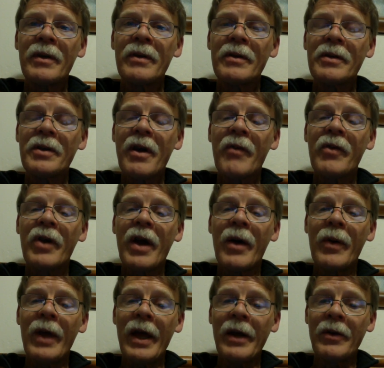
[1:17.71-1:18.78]
and discovered
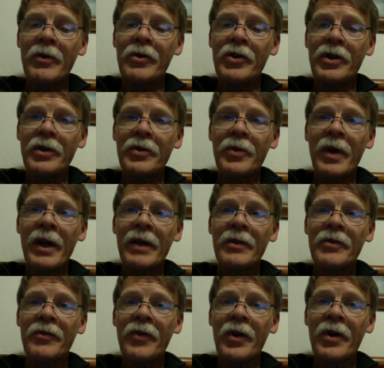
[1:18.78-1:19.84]
how energy
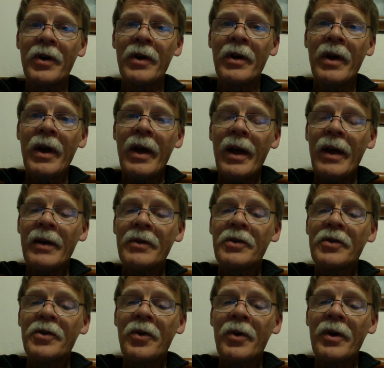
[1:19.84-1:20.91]
transfer and
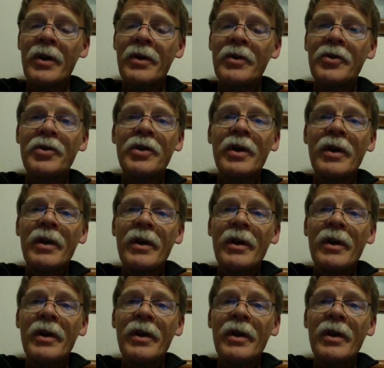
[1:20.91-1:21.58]
storage